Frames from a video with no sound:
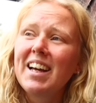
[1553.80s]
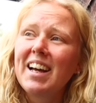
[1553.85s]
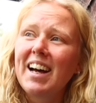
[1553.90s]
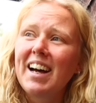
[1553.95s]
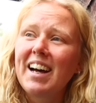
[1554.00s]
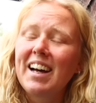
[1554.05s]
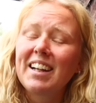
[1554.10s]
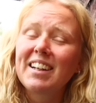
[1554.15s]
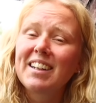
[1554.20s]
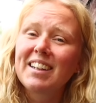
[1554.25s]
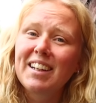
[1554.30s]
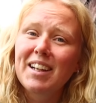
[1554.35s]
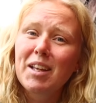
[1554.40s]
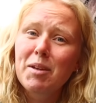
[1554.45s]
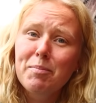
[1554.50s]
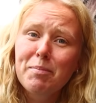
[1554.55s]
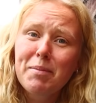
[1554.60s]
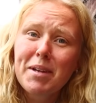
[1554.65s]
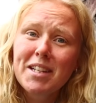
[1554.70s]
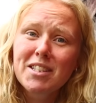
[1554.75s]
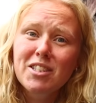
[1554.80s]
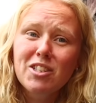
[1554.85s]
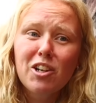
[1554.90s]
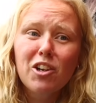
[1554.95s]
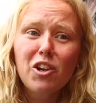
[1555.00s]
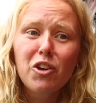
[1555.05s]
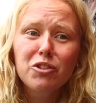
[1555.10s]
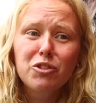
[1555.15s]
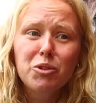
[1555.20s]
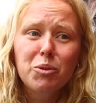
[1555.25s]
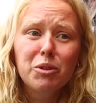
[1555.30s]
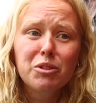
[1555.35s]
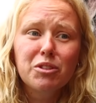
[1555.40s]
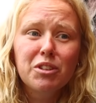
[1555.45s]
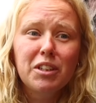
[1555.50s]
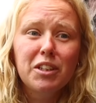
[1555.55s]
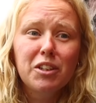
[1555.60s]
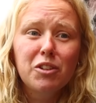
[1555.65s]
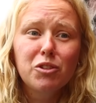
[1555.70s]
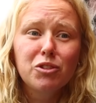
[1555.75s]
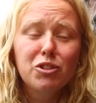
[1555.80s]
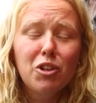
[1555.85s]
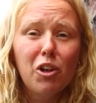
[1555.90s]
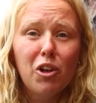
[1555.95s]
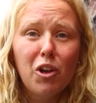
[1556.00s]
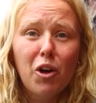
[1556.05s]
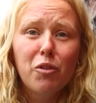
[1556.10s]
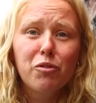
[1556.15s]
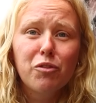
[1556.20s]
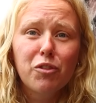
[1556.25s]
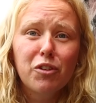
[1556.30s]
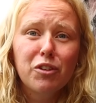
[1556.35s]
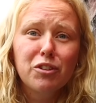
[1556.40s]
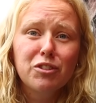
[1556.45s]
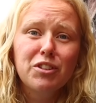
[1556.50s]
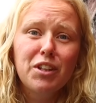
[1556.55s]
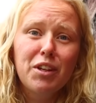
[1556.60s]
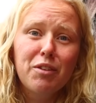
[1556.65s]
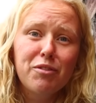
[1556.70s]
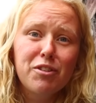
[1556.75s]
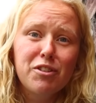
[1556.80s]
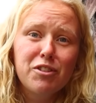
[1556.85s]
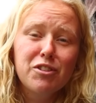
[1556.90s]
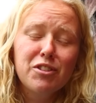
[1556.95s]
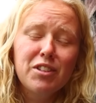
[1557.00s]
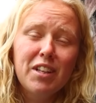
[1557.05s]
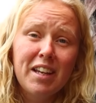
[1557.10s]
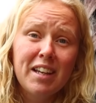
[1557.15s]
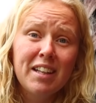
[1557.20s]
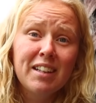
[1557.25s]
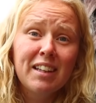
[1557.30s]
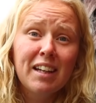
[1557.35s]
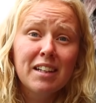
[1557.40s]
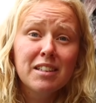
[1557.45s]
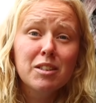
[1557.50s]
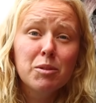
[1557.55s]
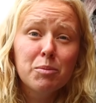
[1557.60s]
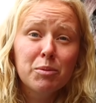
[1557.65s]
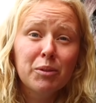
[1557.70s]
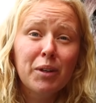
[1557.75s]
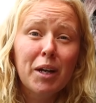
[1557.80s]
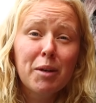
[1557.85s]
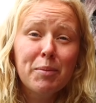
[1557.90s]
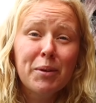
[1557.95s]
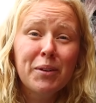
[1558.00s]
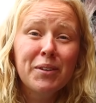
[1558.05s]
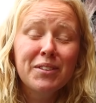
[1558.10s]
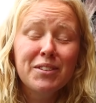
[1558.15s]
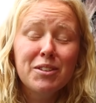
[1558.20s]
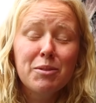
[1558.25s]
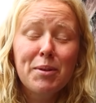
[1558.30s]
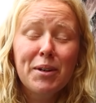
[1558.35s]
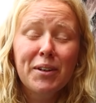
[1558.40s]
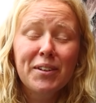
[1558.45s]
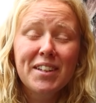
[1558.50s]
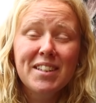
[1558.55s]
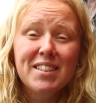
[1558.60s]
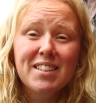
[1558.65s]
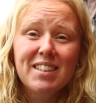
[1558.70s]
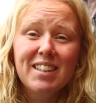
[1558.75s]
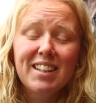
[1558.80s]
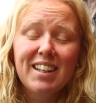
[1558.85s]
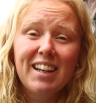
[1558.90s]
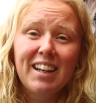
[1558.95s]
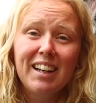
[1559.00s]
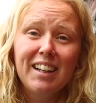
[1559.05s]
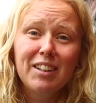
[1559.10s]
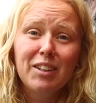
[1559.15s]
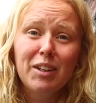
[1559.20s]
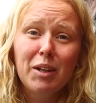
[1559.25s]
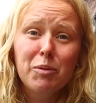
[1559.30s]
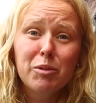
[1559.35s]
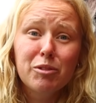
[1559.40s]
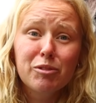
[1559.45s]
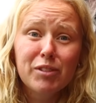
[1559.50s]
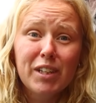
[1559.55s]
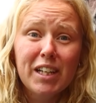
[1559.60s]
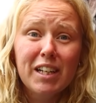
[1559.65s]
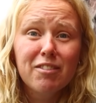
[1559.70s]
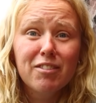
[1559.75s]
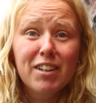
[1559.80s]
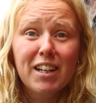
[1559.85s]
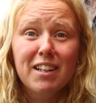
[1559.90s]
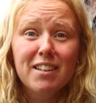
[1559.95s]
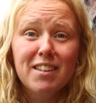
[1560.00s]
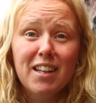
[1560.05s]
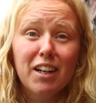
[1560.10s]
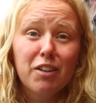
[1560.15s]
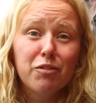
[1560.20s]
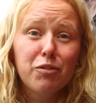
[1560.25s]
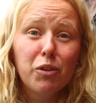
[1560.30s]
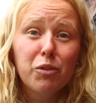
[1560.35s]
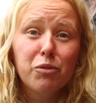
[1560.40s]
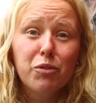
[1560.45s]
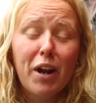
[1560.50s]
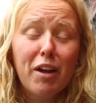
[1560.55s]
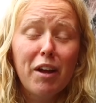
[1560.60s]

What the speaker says: And it means a lot to us, and it does a lot for us if you just hit that subscribe button, to be honest. And we're really, really thankful for